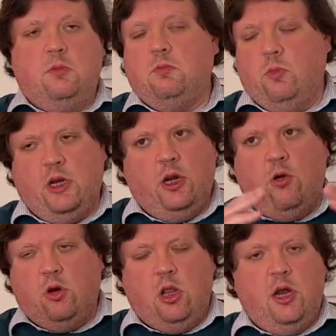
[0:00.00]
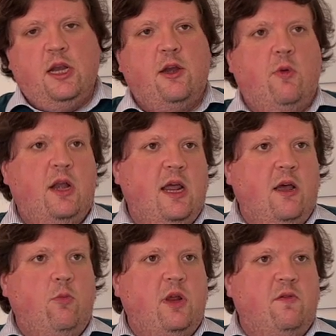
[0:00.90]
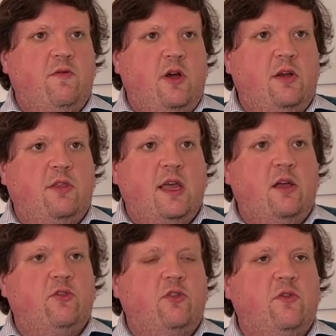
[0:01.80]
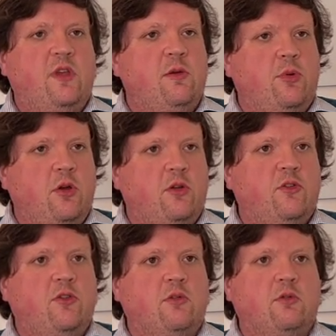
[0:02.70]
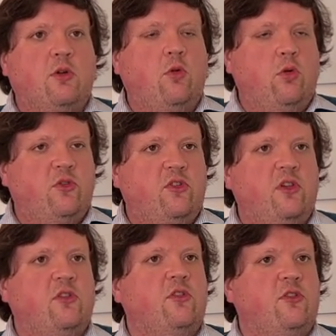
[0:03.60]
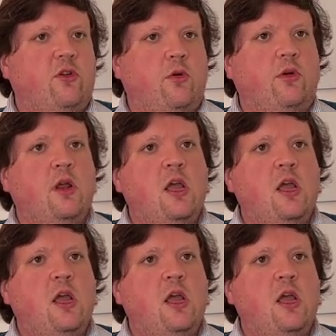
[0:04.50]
We can go online anywhere now. We can find thousands of ebooks and courses and so on